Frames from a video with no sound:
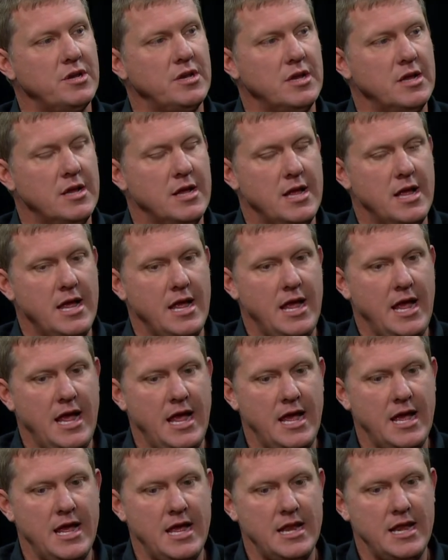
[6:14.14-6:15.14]
Right.
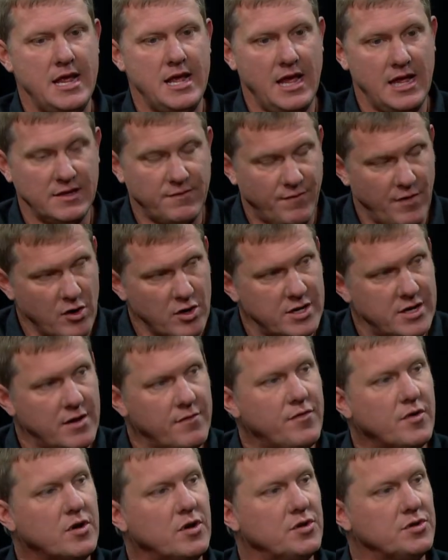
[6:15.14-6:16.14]
And that's very
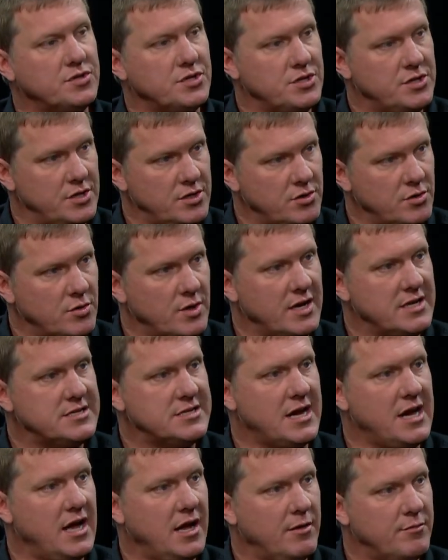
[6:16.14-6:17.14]
difficult to do at
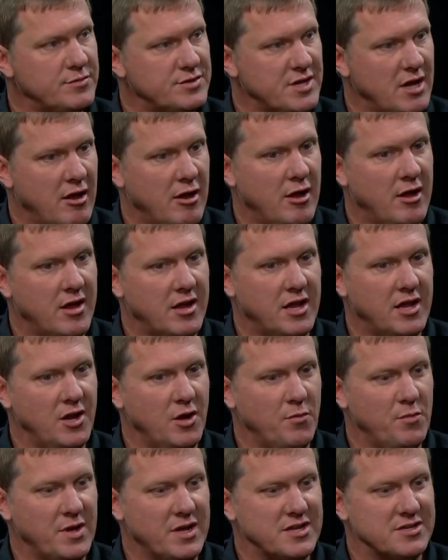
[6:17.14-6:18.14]
times, yeah. you
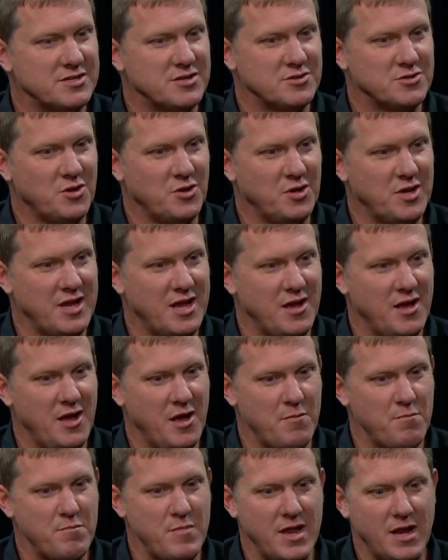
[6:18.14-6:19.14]
know, because there's only a,
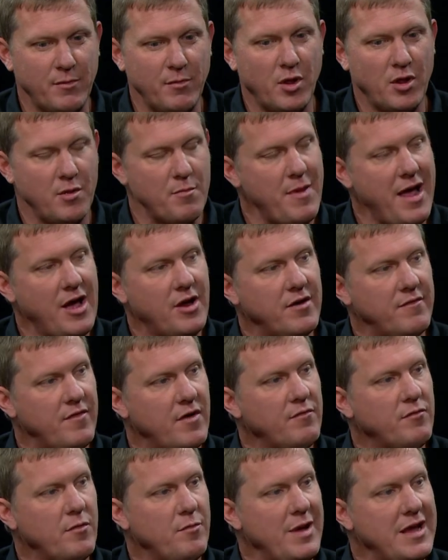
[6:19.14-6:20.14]
a minimal amount of
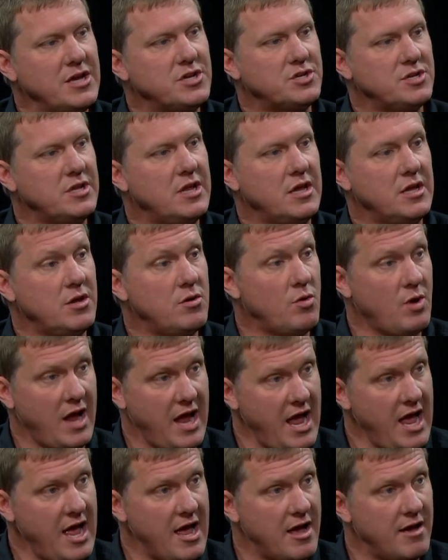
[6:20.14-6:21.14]
information that you
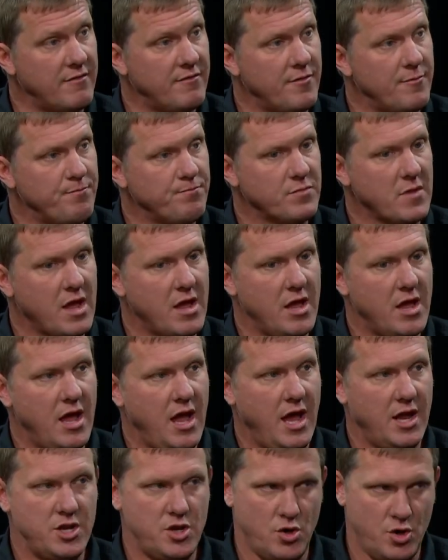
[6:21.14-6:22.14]
have
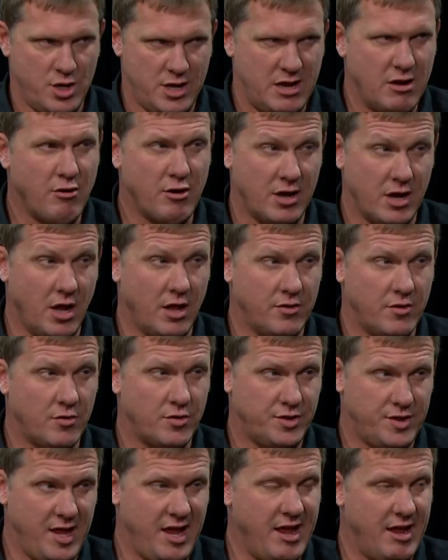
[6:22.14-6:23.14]
and you're hearing other
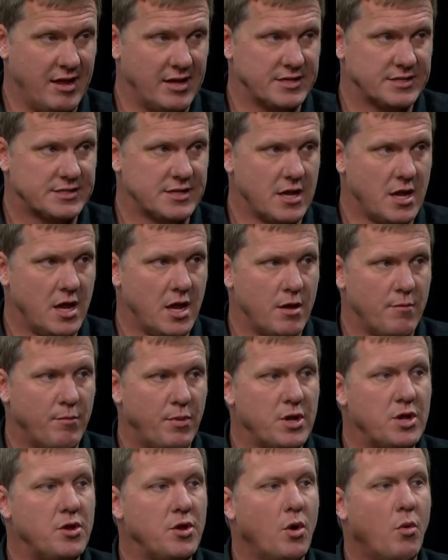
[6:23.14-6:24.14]
things,
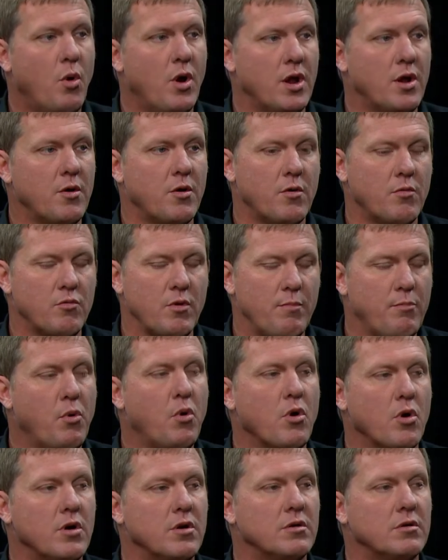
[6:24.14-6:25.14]
but you don't want to
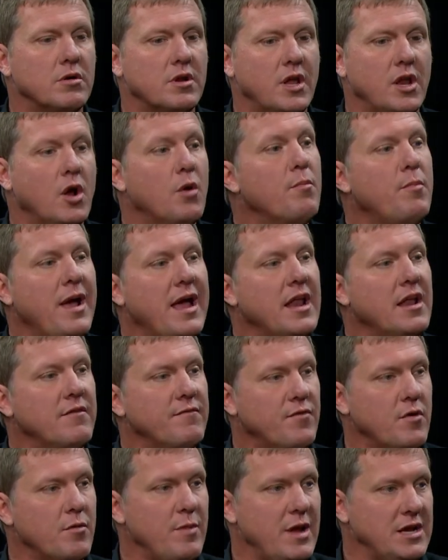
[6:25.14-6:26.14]
report, you know, bad
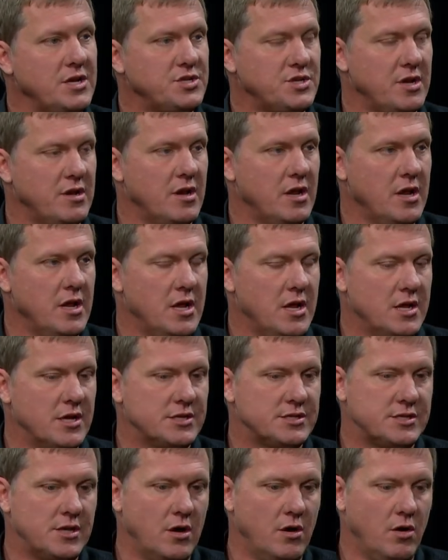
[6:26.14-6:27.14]
information. Yeah.
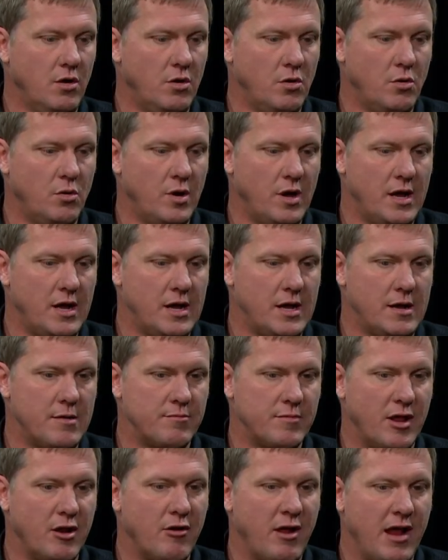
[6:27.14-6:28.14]
So,
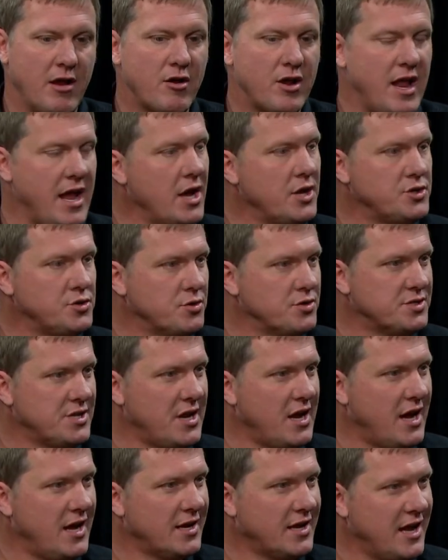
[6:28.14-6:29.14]
um, you know, Erin Andrews
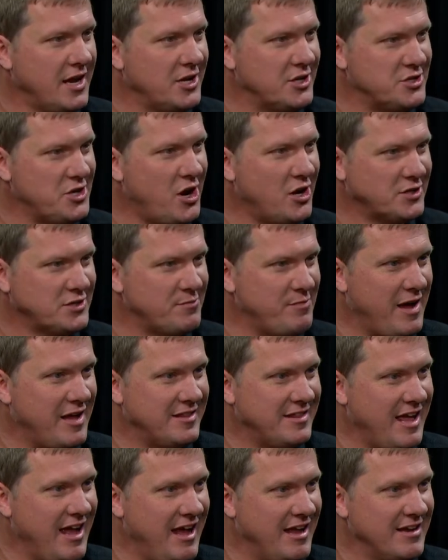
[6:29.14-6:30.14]
and I kind of talked
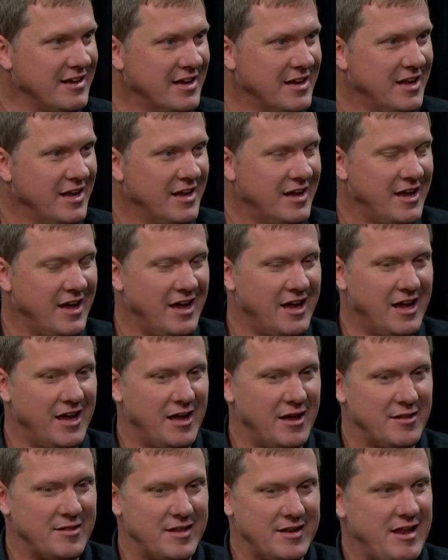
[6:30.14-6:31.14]
about that
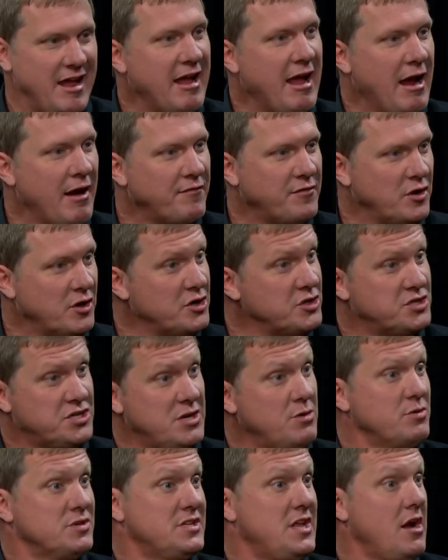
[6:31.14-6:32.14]
uh, the day after because
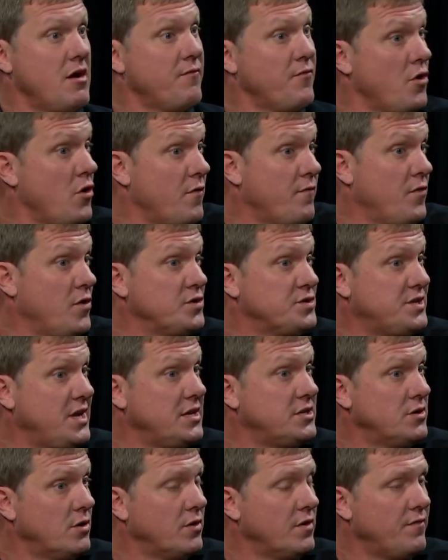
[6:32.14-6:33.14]
she was there for her first
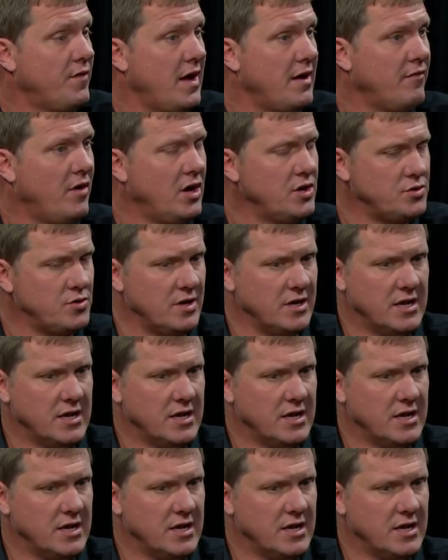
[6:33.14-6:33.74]
Daytona 500, mm